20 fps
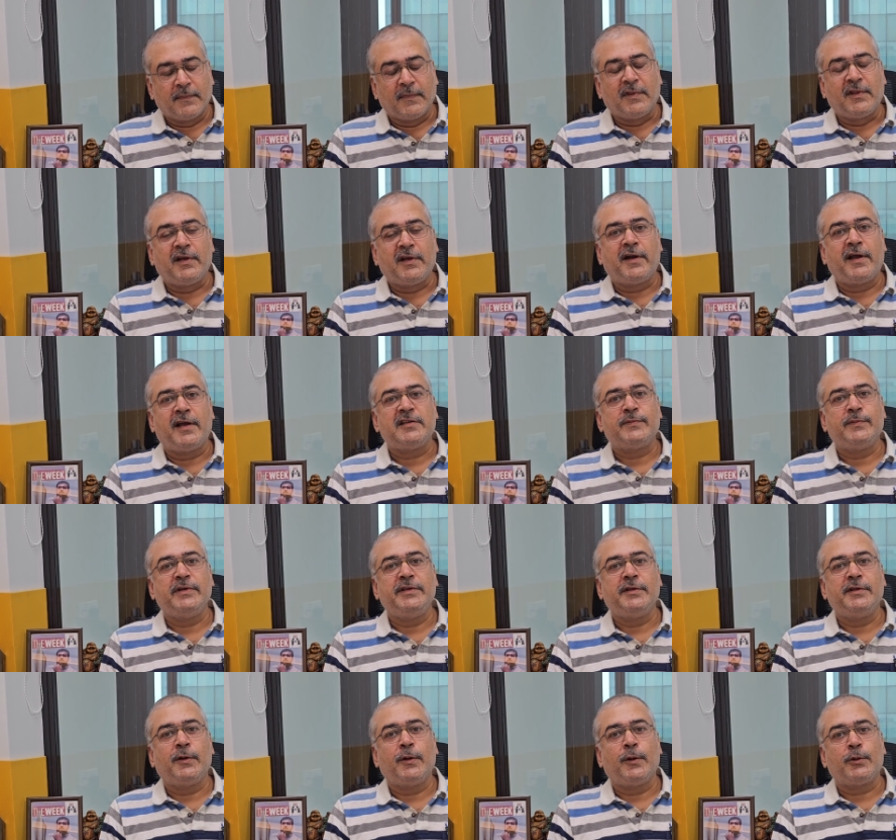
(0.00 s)
There has
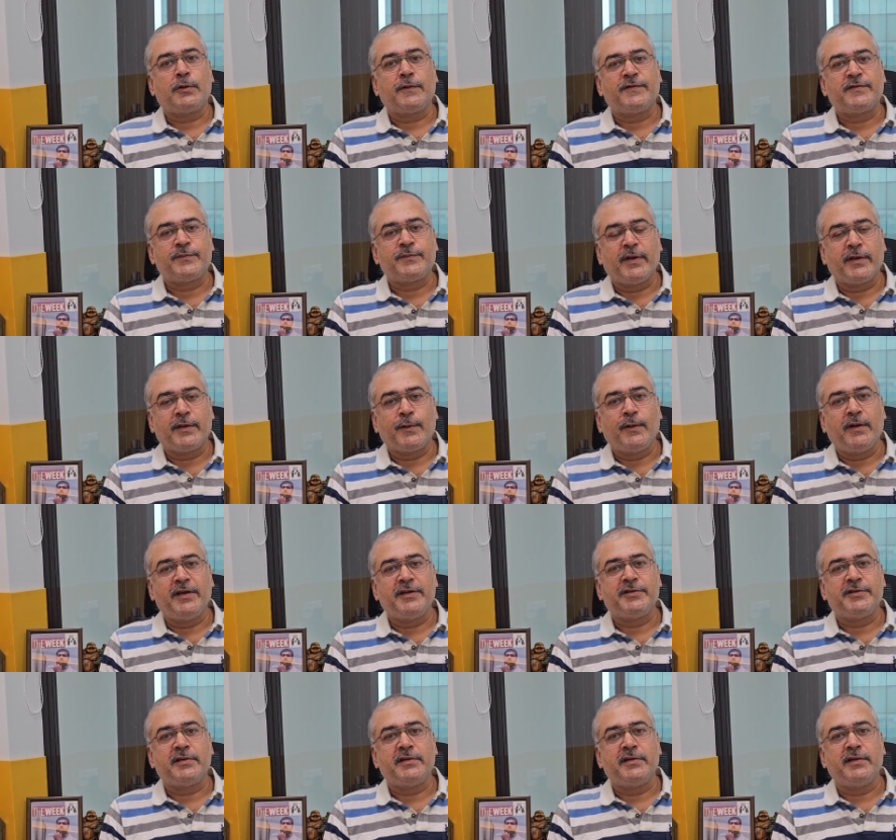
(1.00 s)
been a lot of
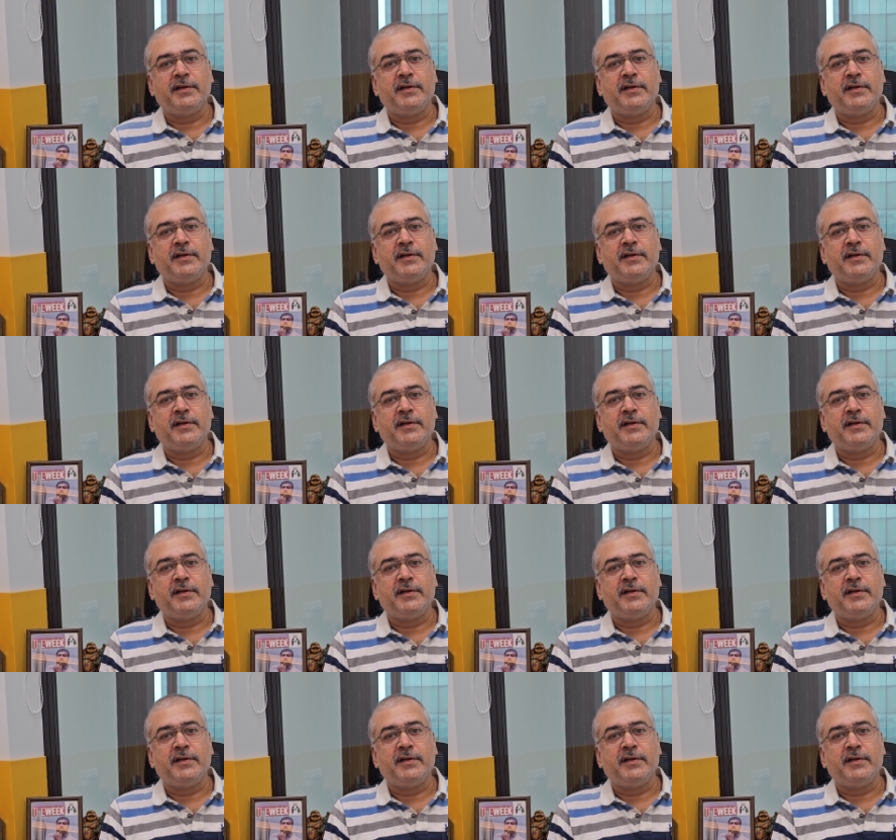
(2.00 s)
speculation